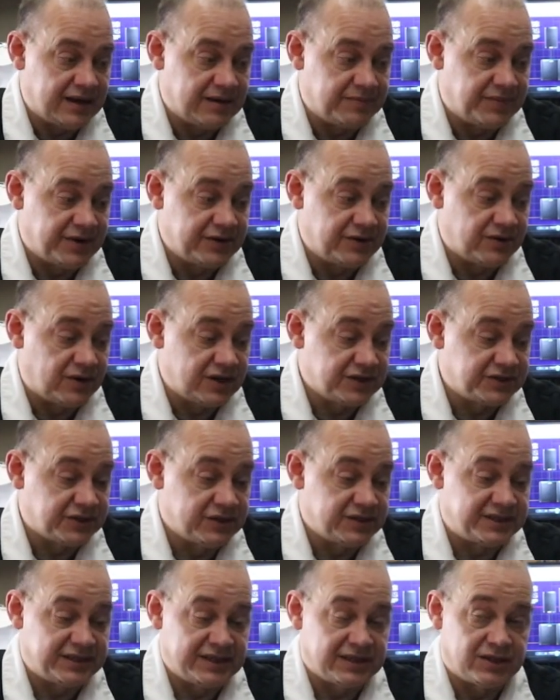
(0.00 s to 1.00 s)
but you're also
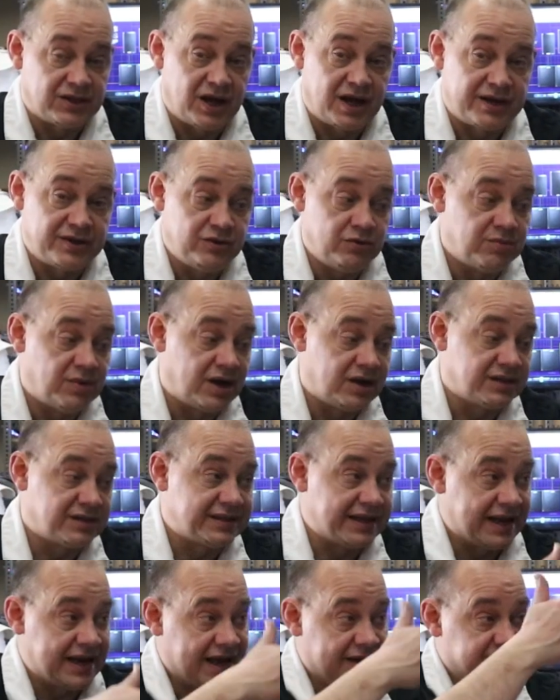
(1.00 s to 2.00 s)
gonna see a lot of new models
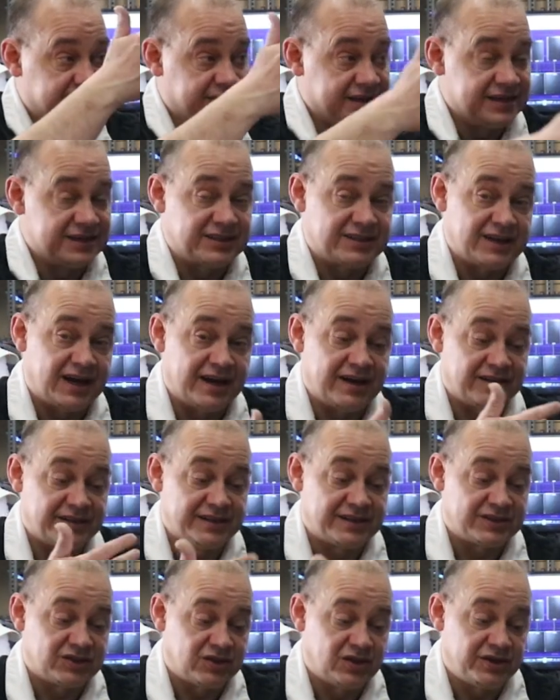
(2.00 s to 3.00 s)
that have this style,
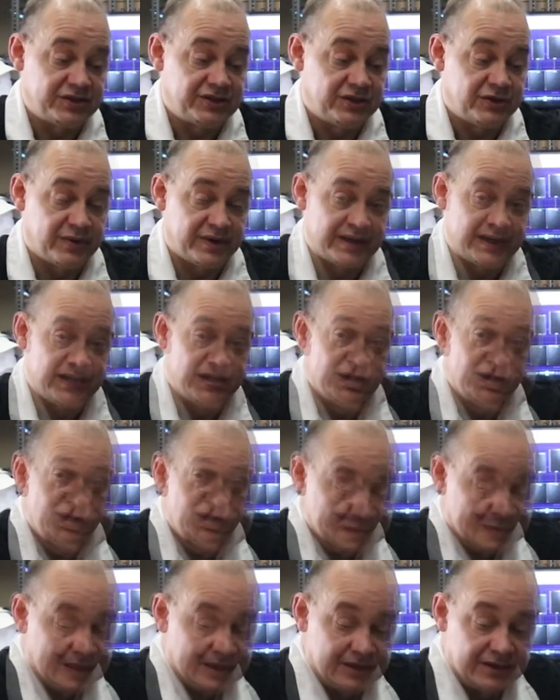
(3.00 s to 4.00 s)
this look to it.
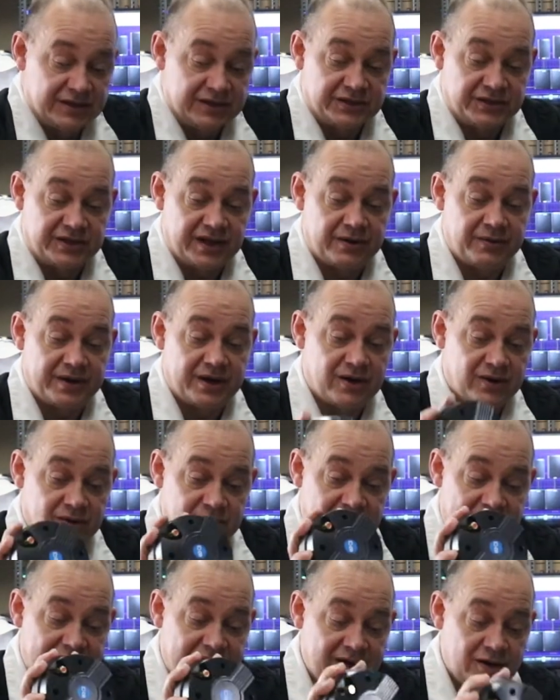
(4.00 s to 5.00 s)
So there we go,
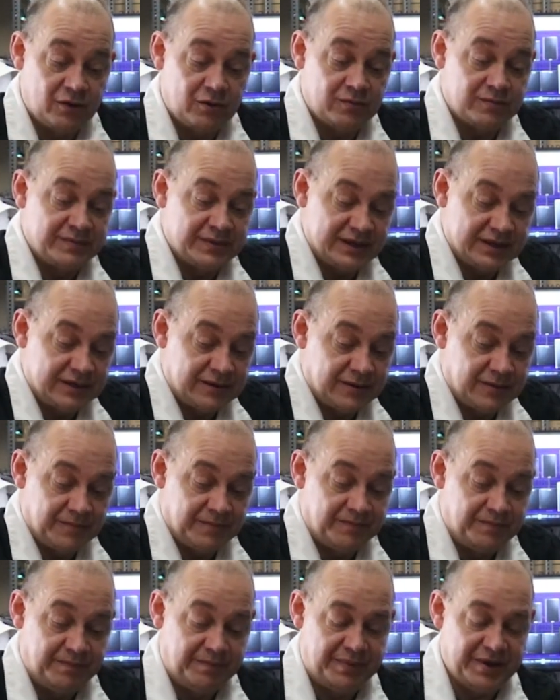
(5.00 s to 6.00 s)
8-ohm,
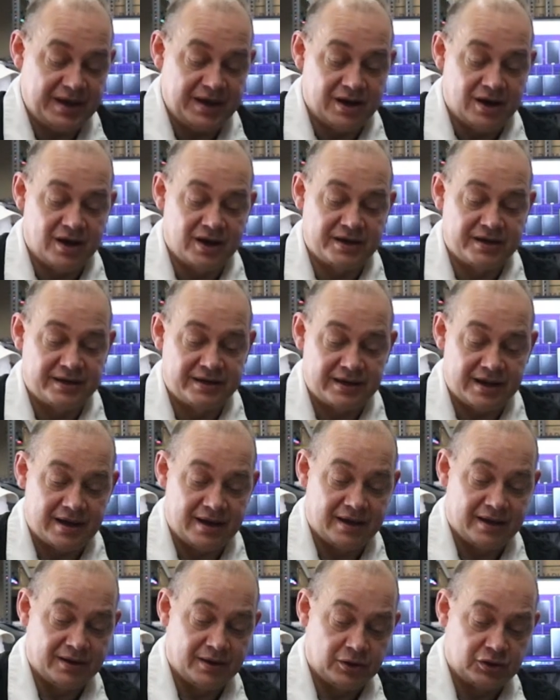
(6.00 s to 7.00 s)
big honking
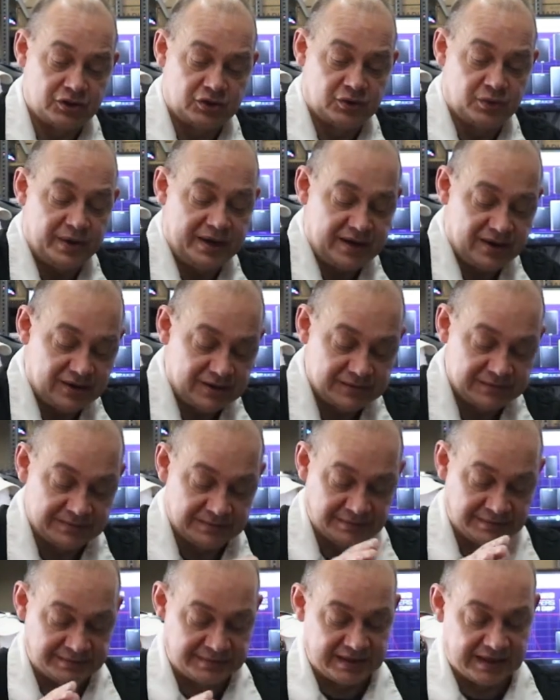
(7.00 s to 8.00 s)
tweeter,
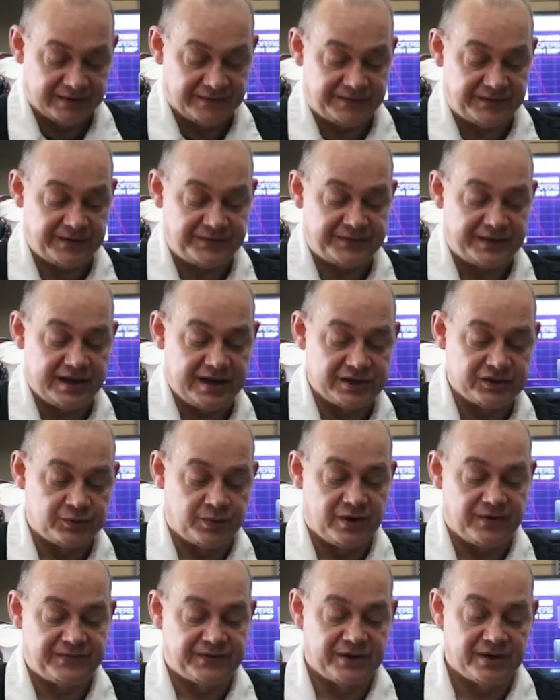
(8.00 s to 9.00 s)
15-inch
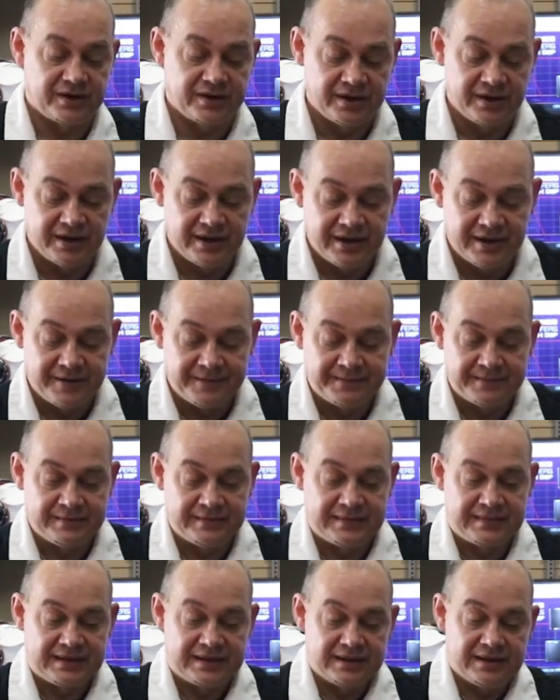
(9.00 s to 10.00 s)
woofer,
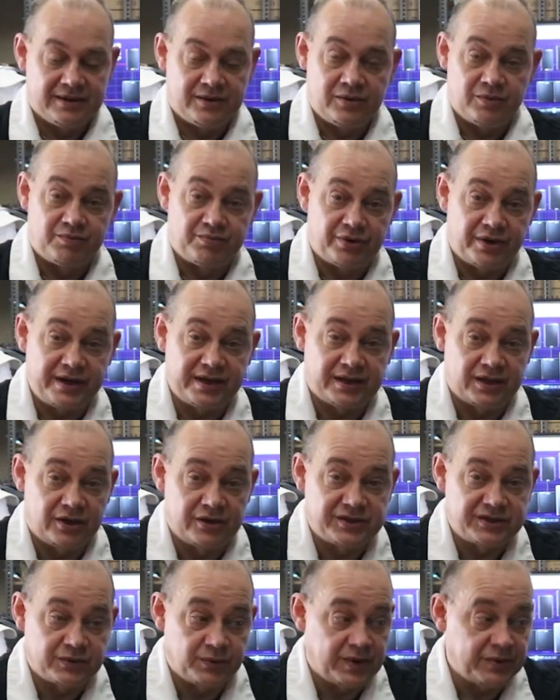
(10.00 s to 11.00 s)
pretty
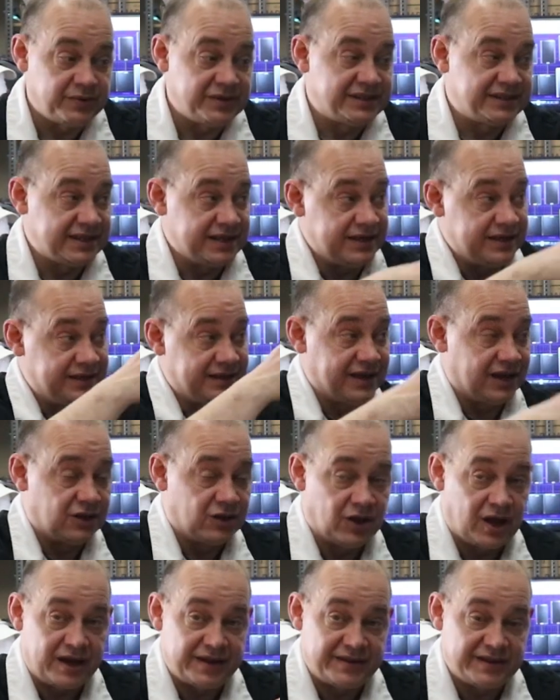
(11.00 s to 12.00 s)
close to what we see in a
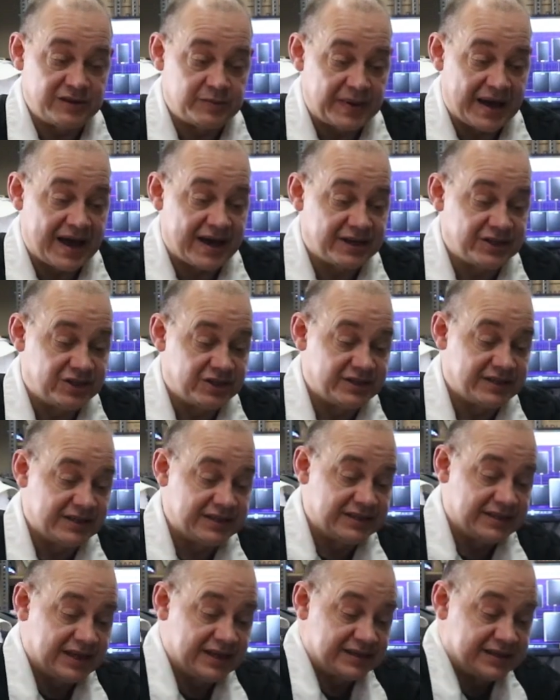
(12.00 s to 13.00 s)
lot of these packages
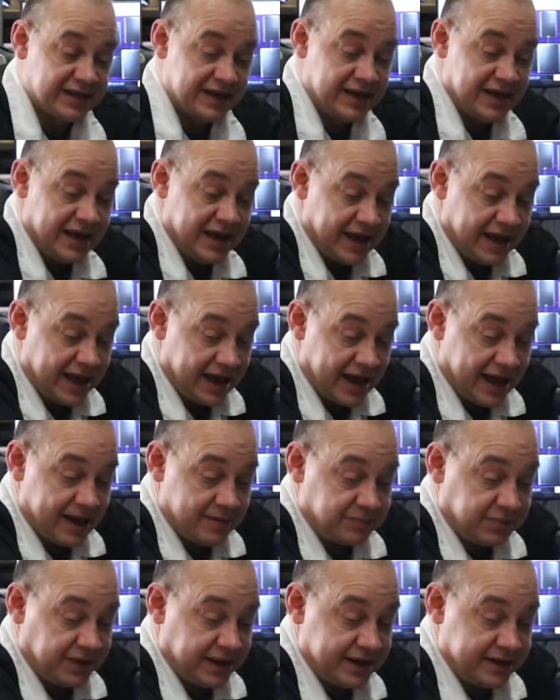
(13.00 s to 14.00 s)
these days.
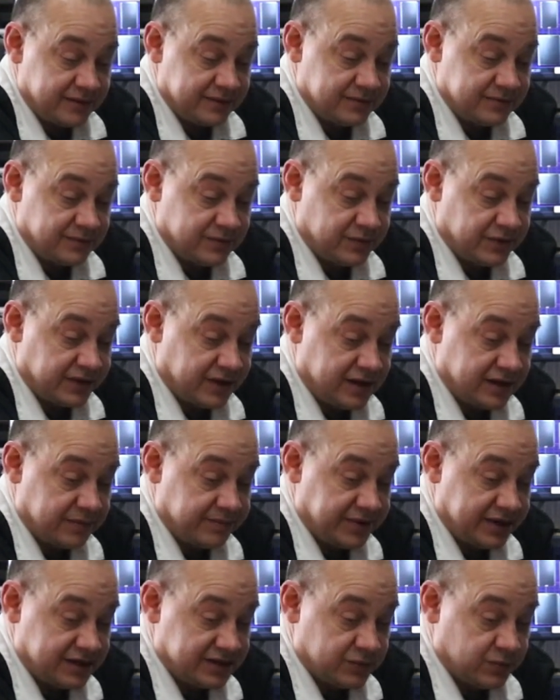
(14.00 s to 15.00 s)
Amp plate with all the
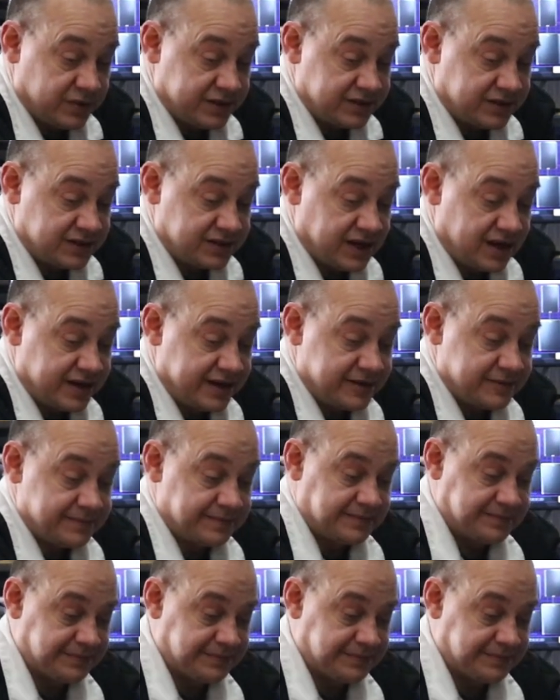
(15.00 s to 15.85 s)
bells and whistles on it.